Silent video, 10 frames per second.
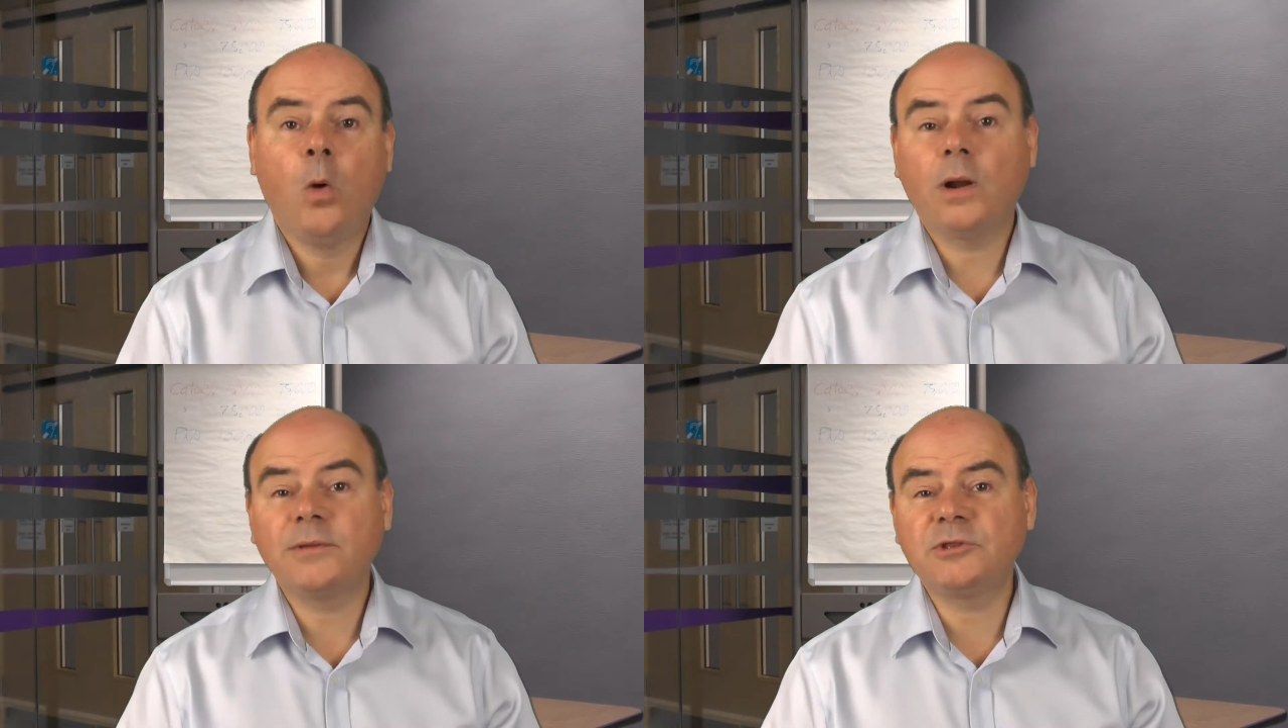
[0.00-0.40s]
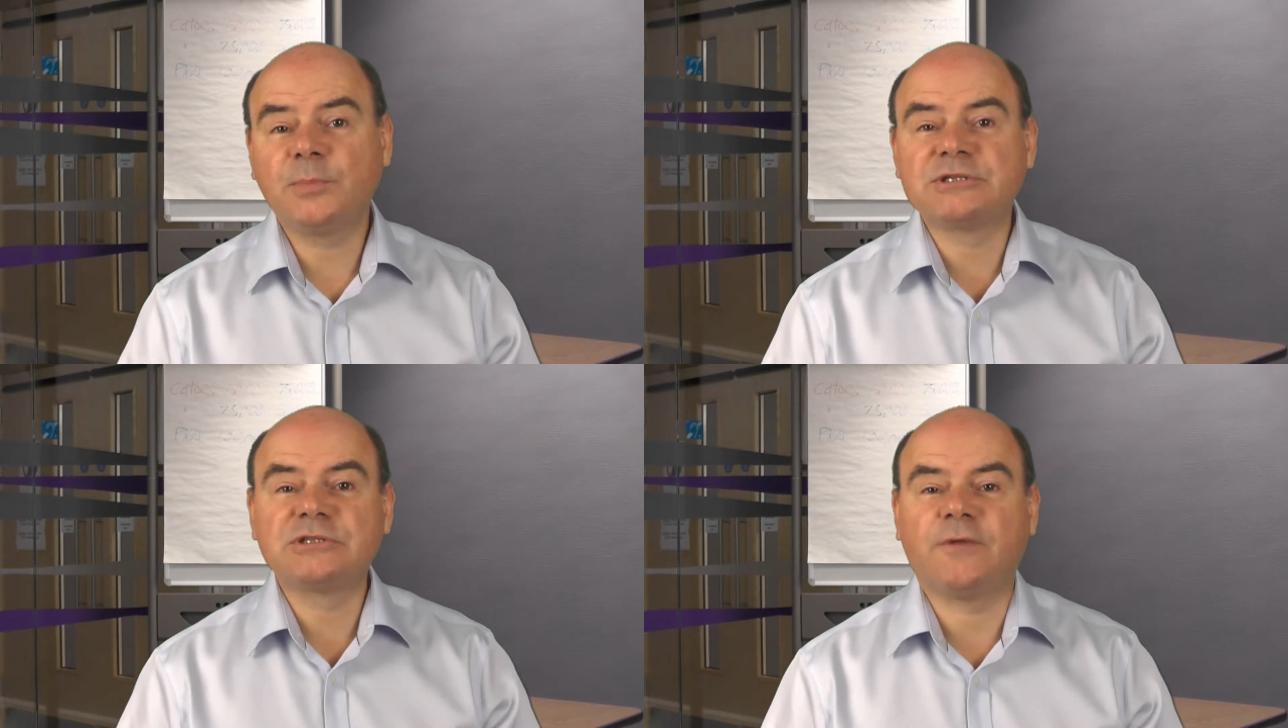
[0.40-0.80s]
Welcome to the
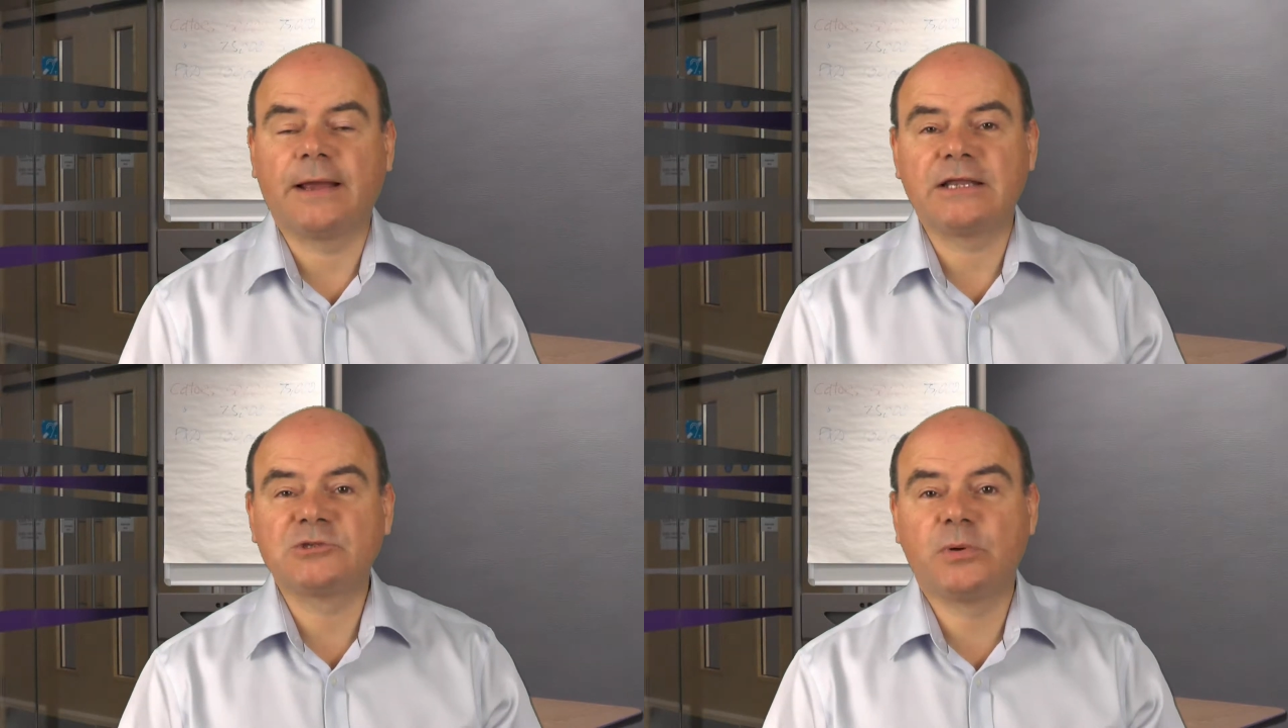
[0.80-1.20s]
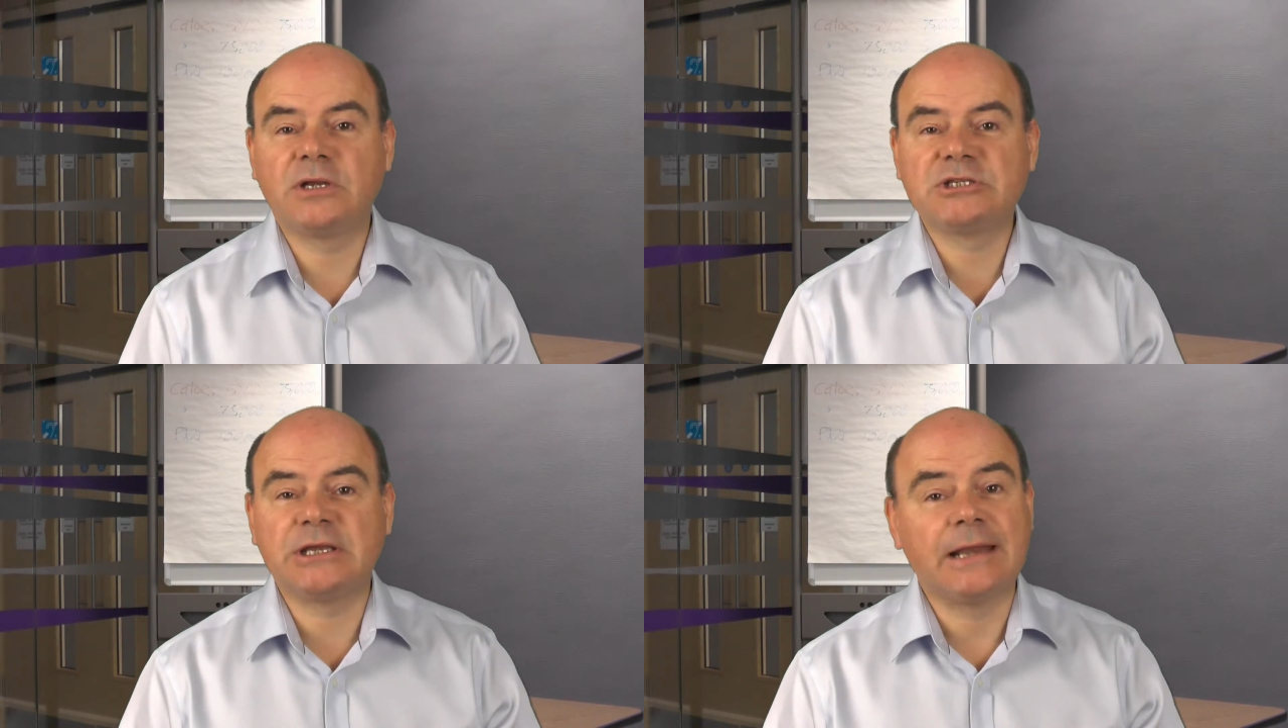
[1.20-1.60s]
Business Finance
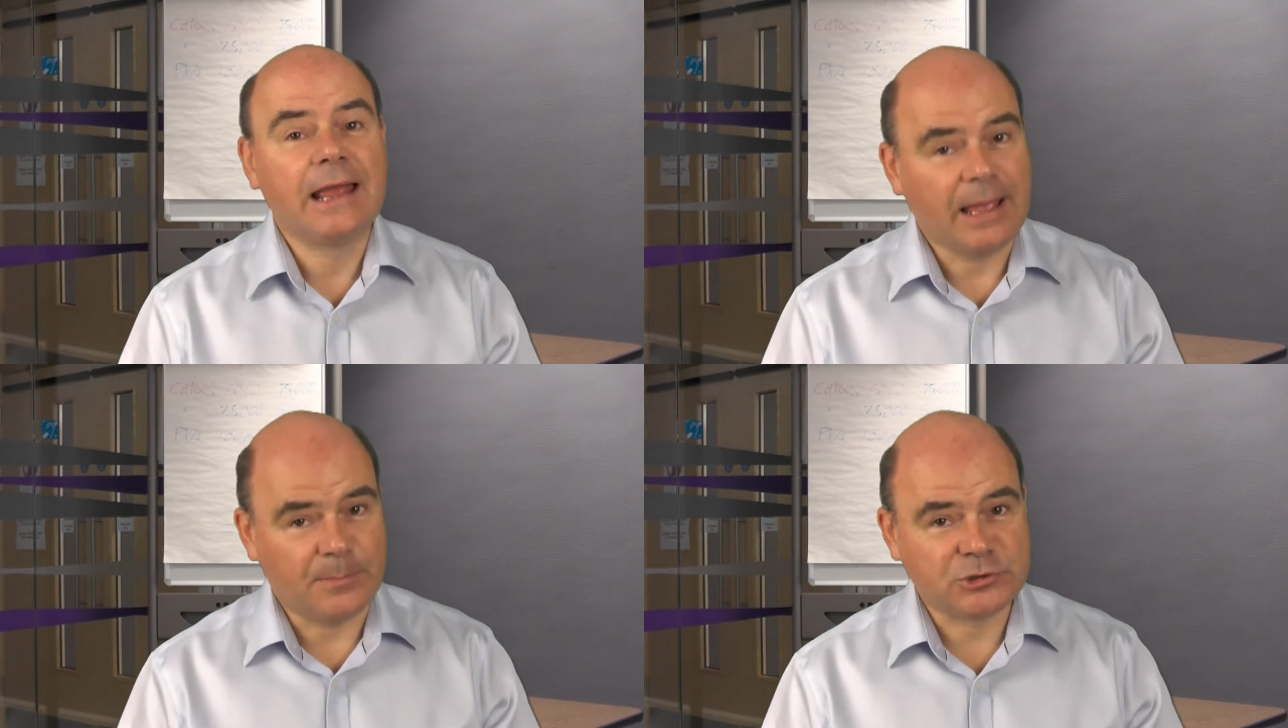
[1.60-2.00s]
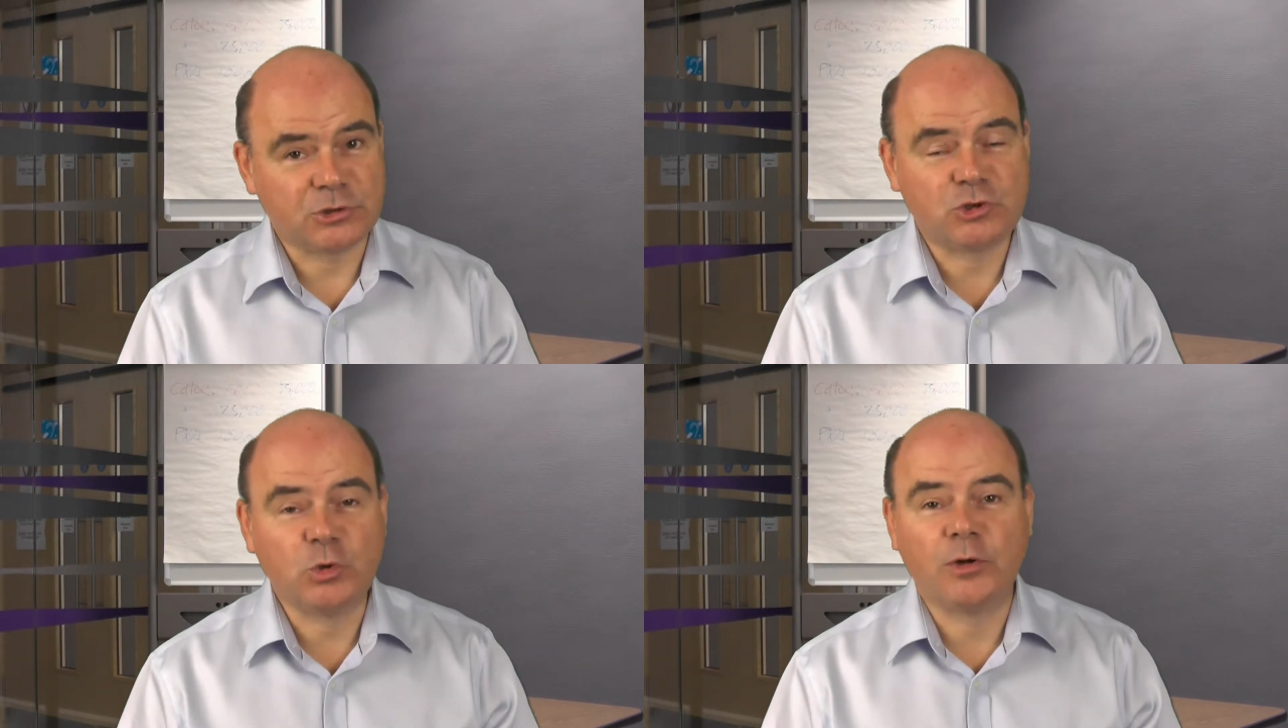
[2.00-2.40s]
Bulletin,
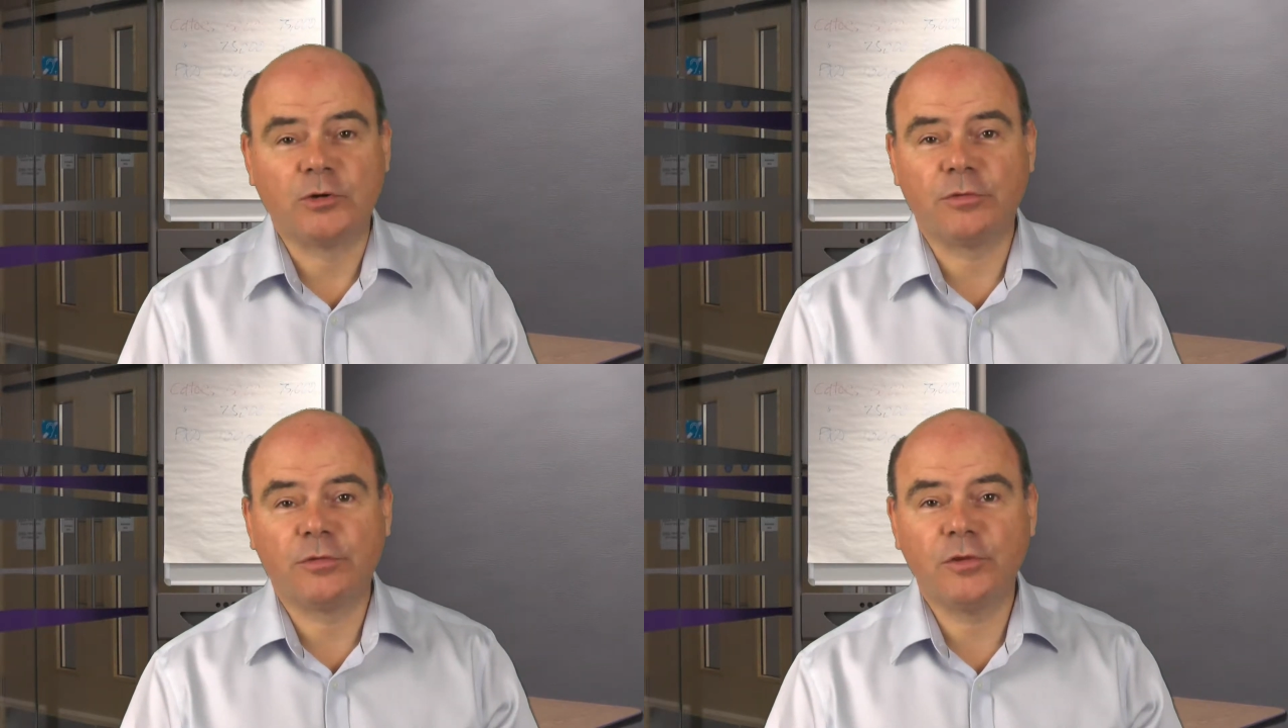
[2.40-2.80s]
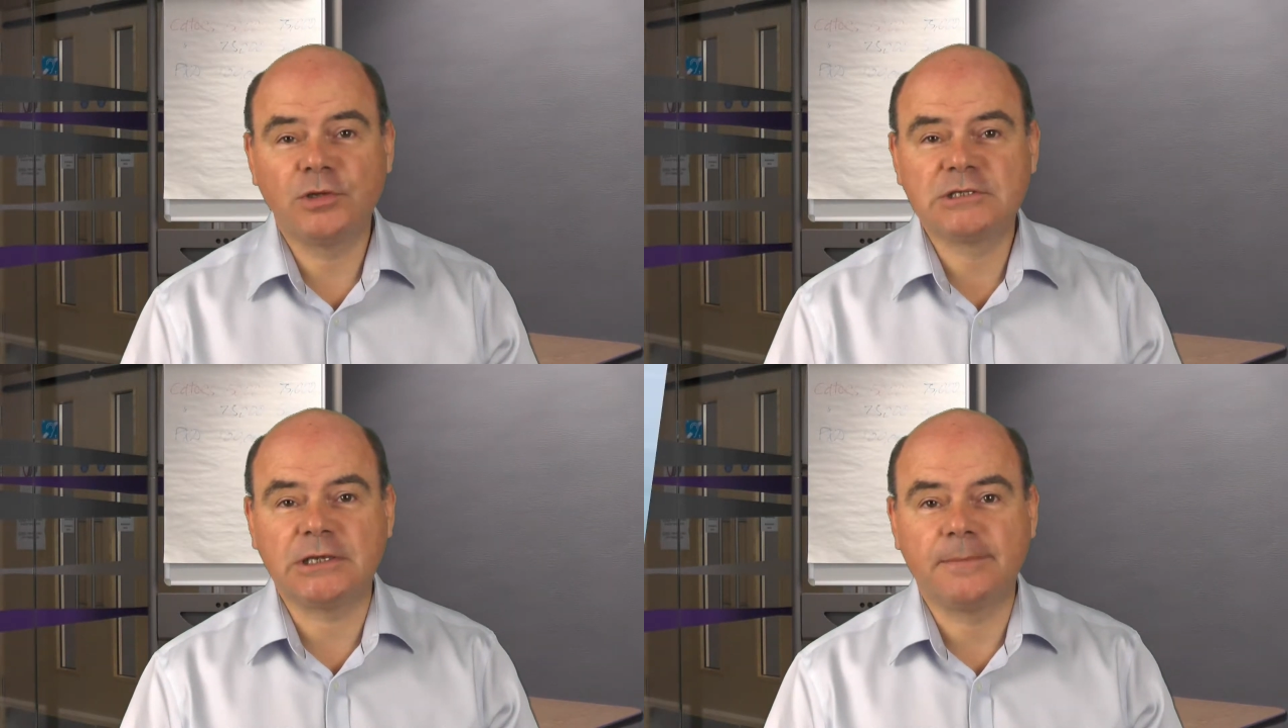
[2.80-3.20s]
episode
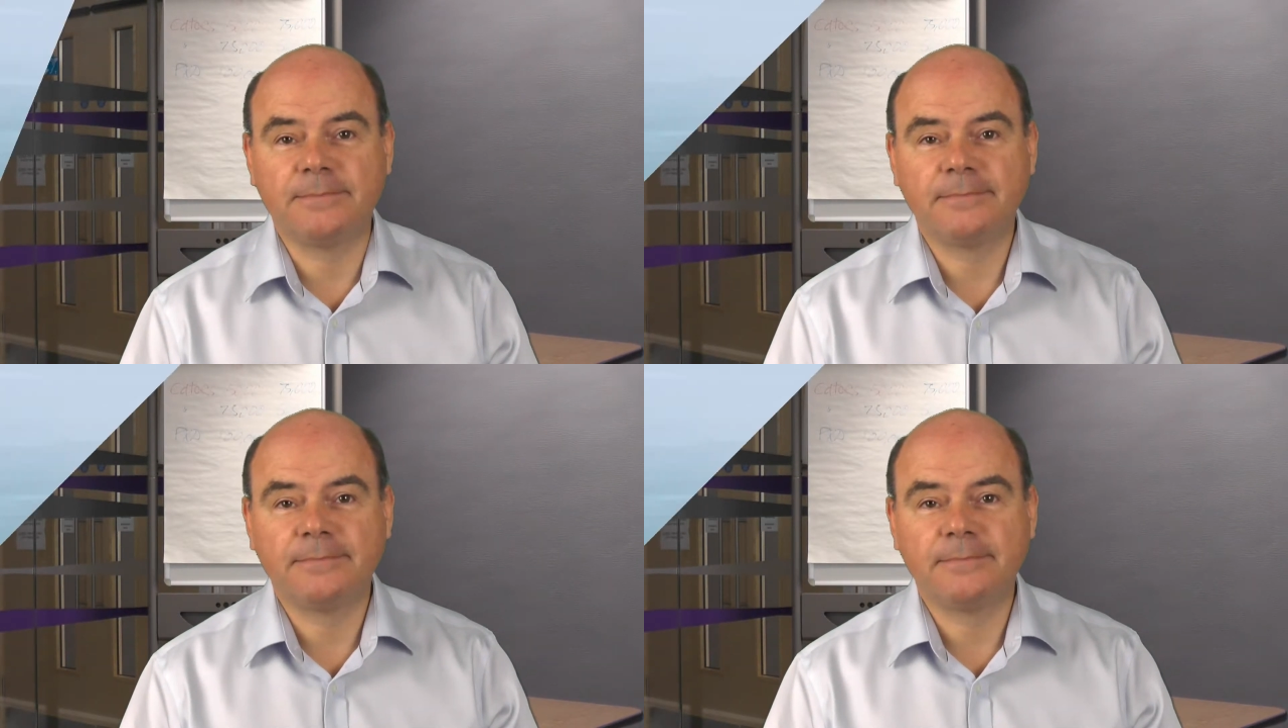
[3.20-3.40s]
230.